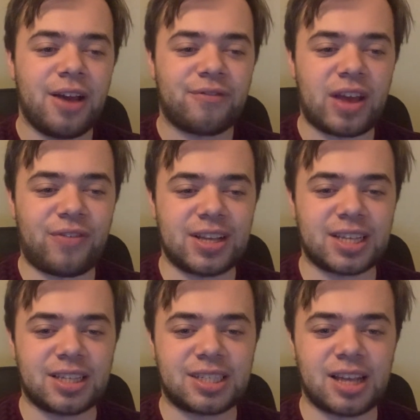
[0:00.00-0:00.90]
They face
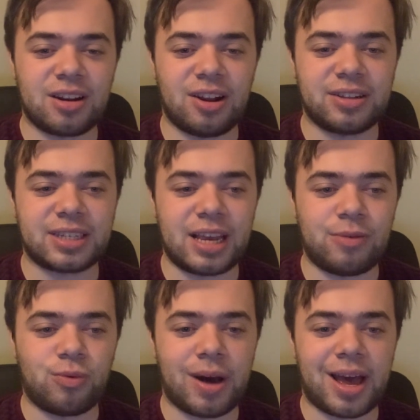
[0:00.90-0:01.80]
a Sunderland
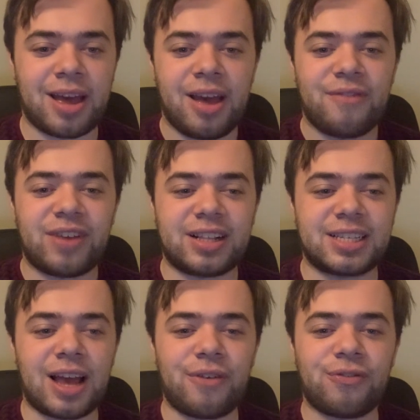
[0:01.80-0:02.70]
team where they're
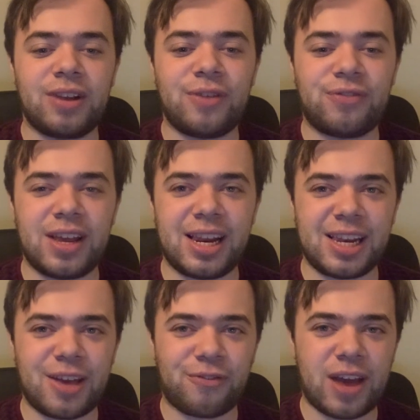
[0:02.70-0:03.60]
definitely feeling
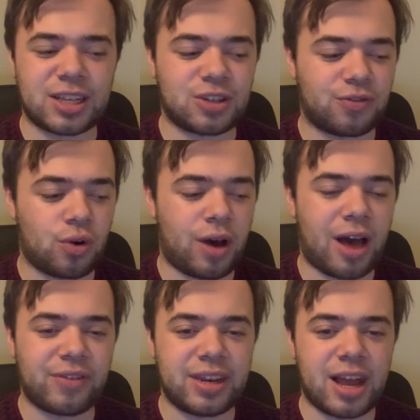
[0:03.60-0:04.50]
the effects of not
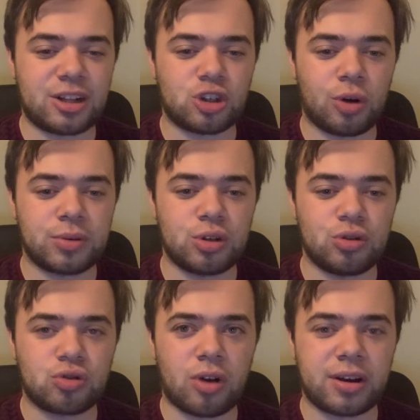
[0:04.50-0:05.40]
having their top two
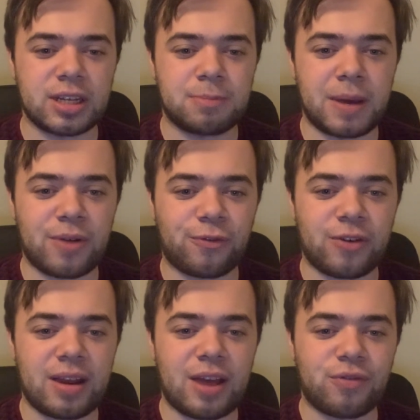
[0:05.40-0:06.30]
strikers being
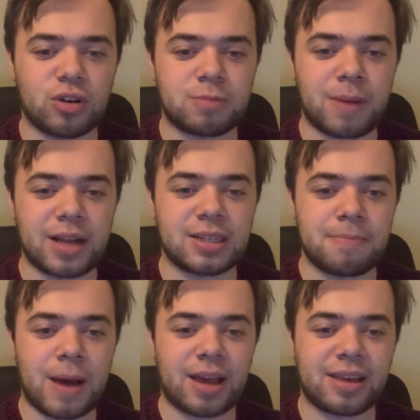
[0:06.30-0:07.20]
fit. They've lost
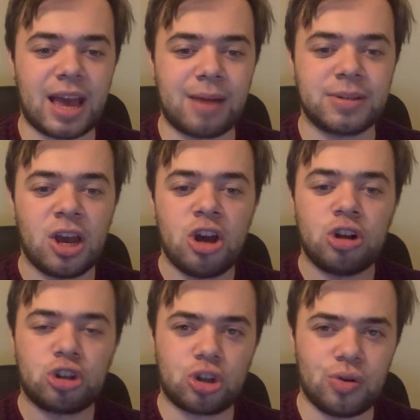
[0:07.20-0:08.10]
back-to-back games,
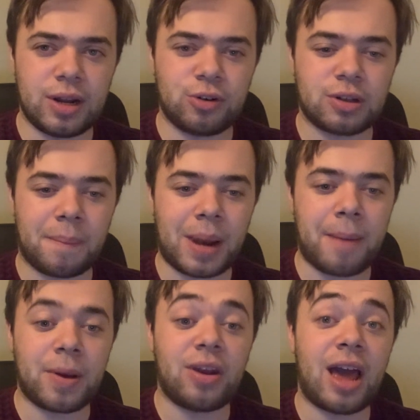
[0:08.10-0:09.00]
2-0 to
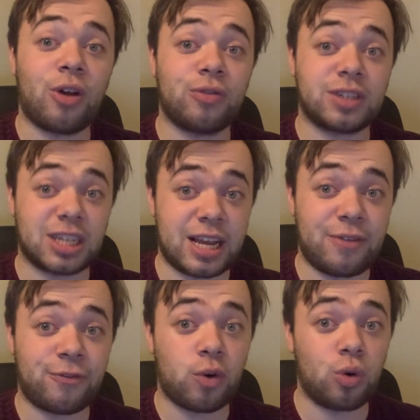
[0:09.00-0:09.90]
Blackburn and obviously
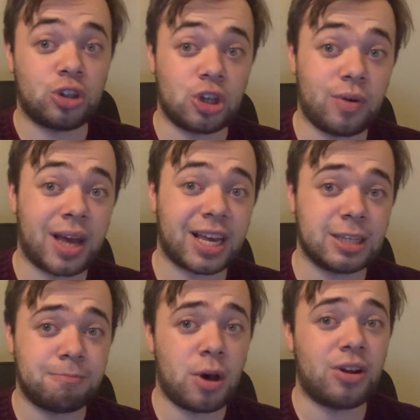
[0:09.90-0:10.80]
4-2
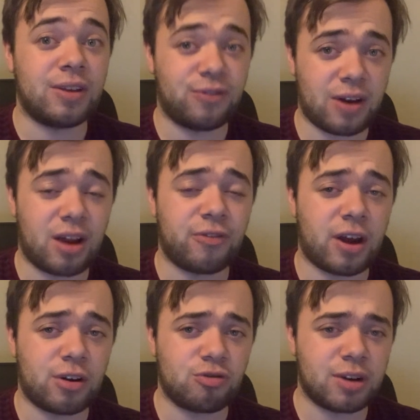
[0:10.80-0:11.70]
against Burnley very,
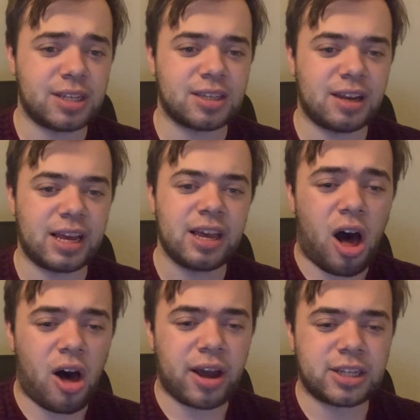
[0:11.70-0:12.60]
very recently.
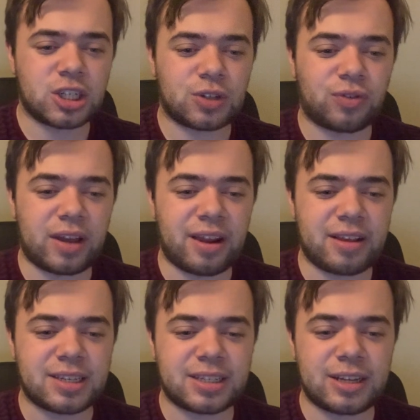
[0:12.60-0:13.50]
I just think they're
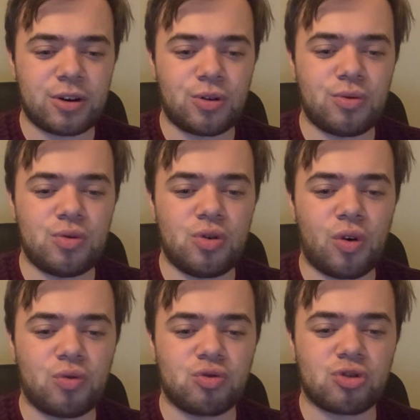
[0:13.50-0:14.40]
still
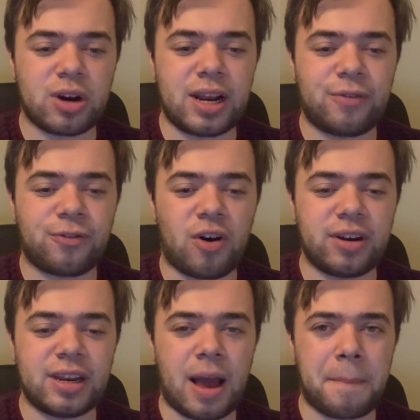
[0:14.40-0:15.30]
not really
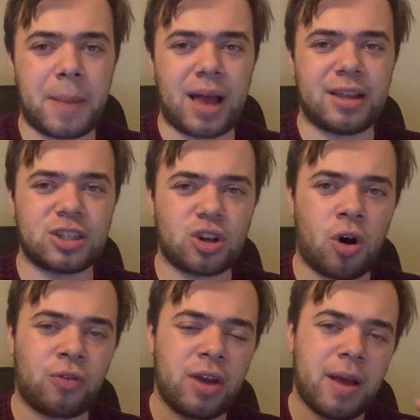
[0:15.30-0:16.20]
finding that balance
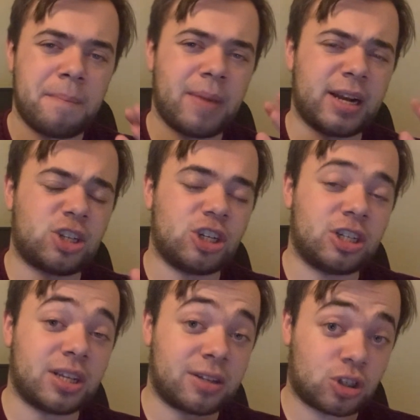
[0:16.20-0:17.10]
of managing
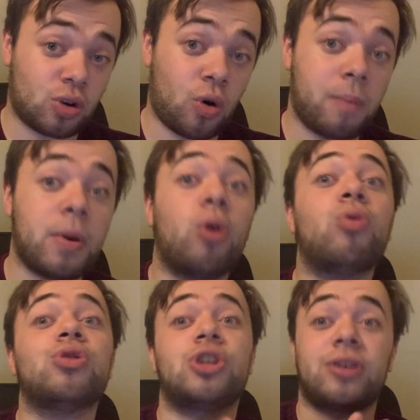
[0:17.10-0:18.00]
to score but
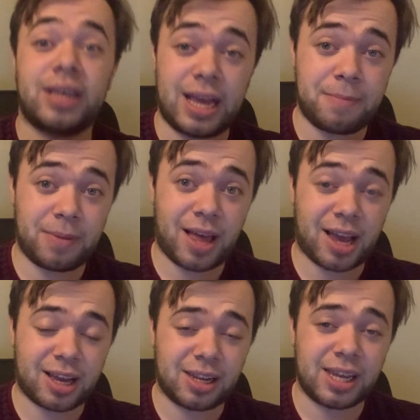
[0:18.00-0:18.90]
also keep
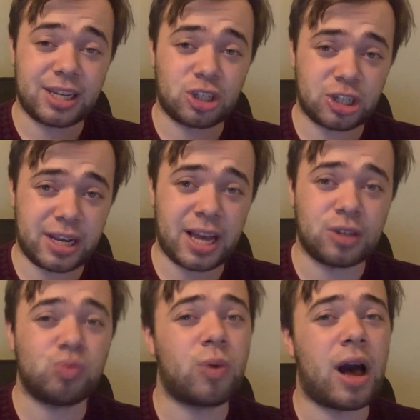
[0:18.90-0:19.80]
that clean sheet
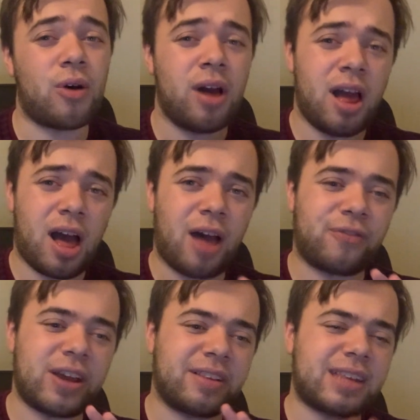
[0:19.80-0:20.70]
as well. I
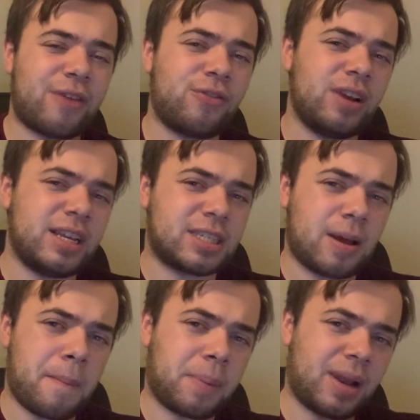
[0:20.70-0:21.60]
think definitely
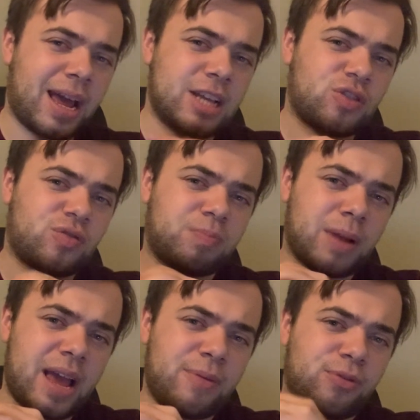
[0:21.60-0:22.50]
some players
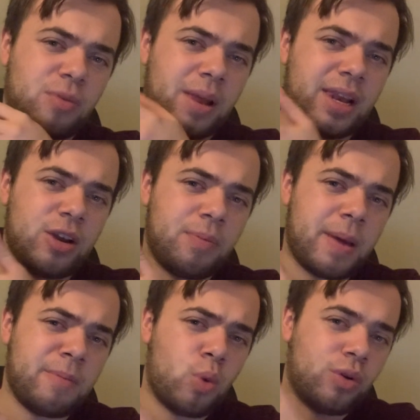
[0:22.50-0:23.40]
playing from a little
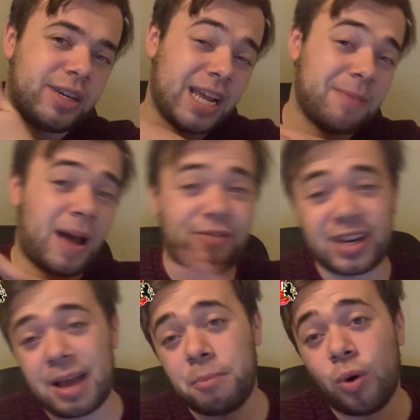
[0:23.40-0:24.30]
bit more deep have to
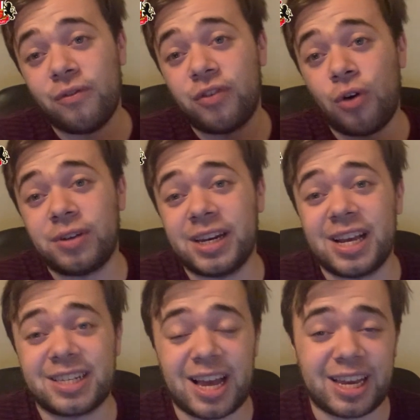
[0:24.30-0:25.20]
get more involved in the
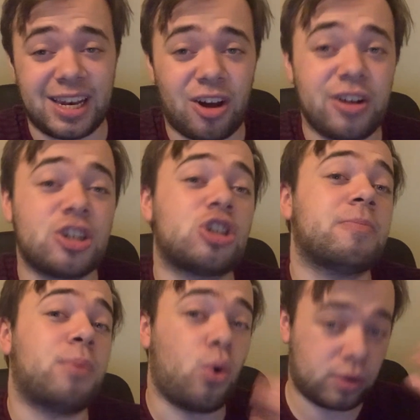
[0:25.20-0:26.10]
attacking line to
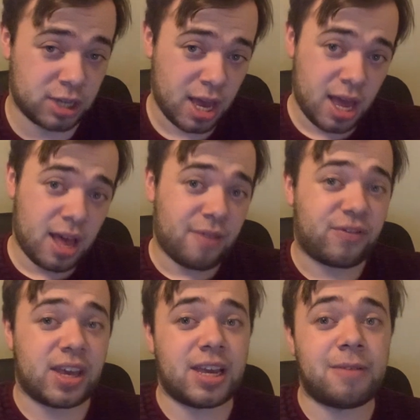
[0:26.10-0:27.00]
support
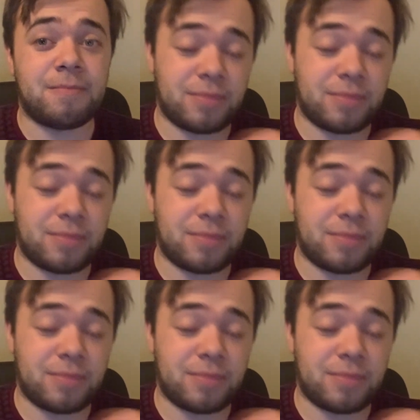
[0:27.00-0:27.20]
the